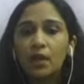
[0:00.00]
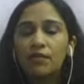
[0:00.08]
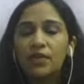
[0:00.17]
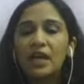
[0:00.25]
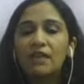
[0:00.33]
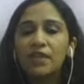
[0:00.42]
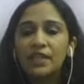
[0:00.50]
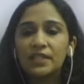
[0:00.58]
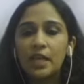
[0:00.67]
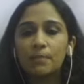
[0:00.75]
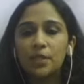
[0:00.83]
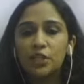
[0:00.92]
We have
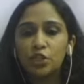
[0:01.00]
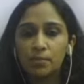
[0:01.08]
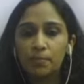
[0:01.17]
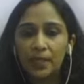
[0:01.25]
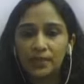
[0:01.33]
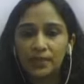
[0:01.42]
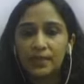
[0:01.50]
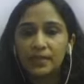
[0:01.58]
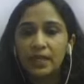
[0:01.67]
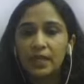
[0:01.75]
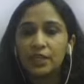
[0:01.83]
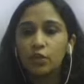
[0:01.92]
established
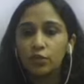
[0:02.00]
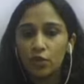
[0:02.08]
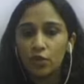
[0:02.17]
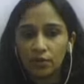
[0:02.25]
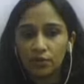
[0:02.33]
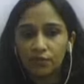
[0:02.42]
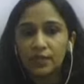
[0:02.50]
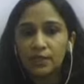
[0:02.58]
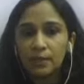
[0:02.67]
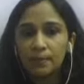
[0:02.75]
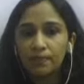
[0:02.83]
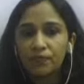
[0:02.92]
presence in new geographies,